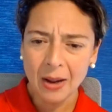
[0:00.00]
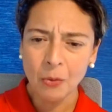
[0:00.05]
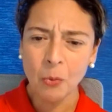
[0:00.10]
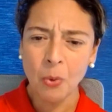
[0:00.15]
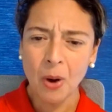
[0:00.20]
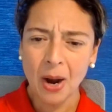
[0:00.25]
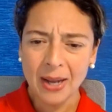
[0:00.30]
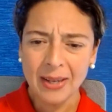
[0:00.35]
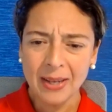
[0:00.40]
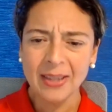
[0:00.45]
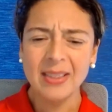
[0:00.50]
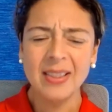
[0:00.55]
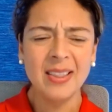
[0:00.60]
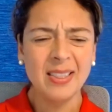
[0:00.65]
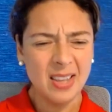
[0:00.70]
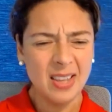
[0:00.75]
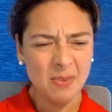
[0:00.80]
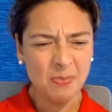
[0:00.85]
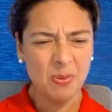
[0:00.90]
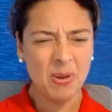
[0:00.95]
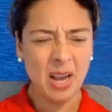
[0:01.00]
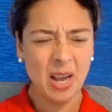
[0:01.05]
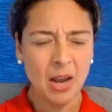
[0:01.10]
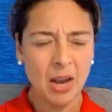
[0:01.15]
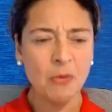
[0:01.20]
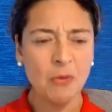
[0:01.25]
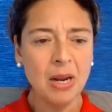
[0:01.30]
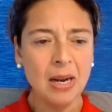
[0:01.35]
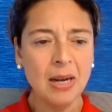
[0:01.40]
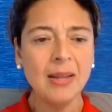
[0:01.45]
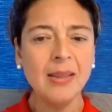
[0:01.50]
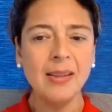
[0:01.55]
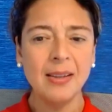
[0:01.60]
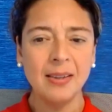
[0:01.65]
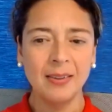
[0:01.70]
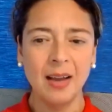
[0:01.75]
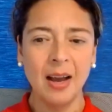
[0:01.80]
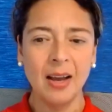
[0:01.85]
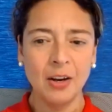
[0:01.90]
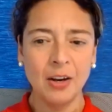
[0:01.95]
did the DPA really
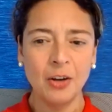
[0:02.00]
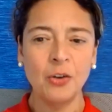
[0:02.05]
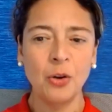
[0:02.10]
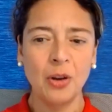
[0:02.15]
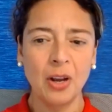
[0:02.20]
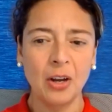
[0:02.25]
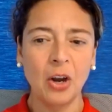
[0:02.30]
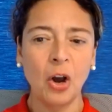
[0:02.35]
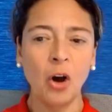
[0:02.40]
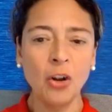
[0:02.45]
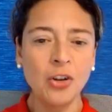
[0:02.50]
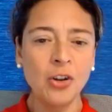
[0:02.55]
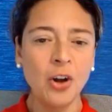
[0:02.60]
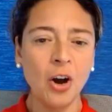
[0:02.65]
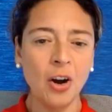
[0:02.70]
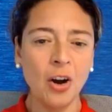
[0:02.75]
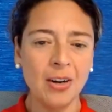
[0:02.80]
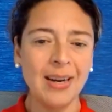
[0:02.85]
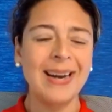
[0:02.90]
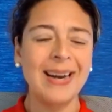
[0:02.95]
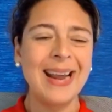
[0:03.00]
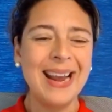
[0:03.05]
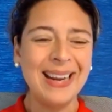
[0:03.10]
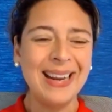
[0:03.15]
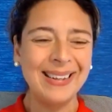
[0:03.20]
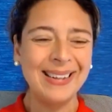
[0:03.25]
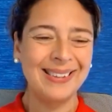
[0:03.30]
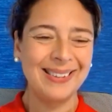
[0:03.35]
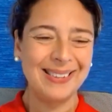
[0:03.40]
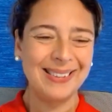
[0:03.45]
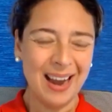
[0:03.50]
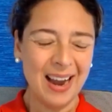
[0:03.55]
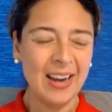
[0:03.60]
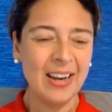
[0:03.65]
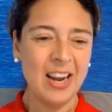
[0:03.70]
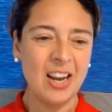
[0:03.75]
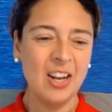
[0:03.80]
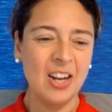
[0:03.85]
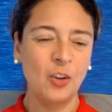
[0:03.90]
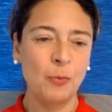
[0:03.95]
decided to conduct an inside
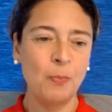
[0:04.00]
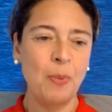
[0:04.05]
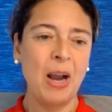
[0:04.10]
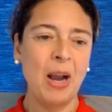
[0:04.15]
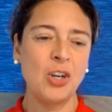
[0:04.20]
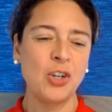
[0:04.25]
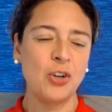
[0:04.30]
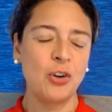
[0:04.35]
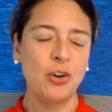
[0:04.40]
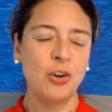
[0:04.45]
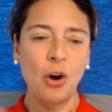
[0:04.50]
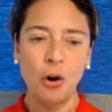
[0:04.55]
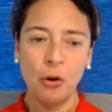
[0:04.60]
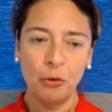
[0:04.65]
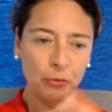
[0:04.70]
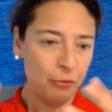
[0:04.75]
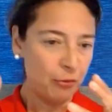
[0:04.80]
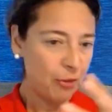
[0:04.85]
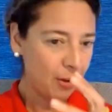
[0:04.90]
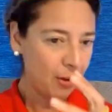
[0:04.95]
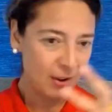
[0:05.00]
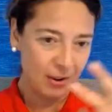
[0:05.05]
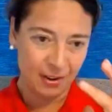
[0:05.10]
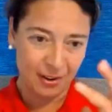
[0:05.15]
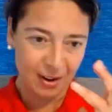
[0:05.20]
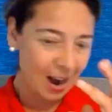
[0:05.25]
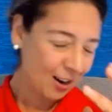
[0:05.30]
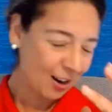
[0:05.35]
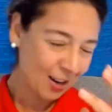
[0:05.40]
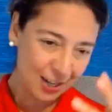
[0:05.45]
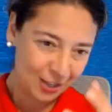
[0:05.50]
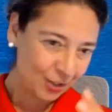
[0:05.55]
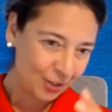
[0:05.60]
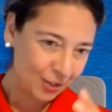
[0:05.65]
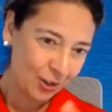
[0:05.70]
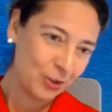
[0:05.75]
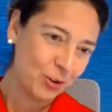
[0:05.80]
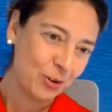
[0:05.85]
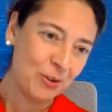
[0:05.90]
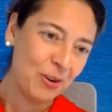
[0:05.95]
inspection of the
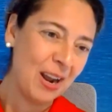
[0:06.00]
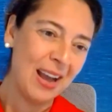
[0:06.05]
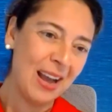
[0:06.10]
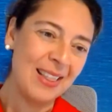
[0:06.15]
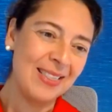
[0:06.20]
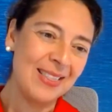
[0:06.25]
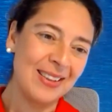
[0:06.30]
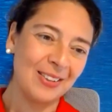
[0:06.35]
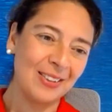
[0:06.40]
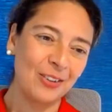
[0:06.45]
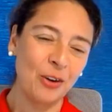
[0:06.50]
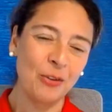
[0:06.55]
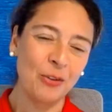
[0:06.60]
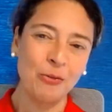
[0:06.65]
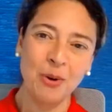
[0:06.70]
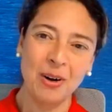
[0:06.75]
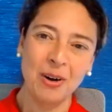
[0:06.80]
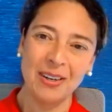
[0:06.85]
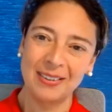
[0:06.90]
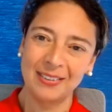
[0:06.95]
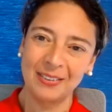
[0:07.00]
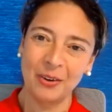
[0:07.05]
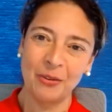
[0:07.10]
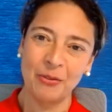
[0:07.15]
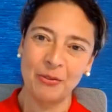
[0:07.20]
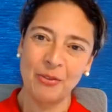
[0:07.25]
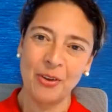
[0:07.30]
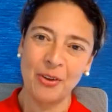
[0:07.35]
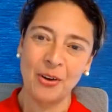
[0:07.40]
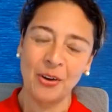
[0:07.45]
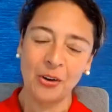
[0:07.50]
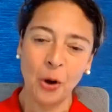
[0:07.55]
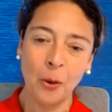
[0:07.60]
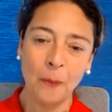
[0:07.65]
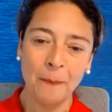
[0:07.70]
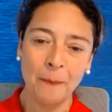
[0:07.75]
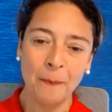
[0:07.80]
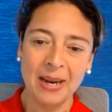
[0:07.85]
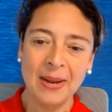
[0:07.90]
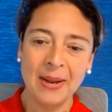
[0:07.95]
architecture and the softwares of the
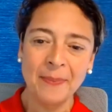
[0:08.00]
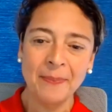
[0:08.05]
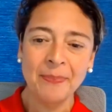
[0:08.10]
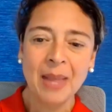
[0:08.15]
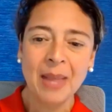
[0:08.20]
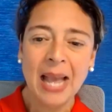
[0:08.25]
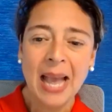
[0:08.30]
company?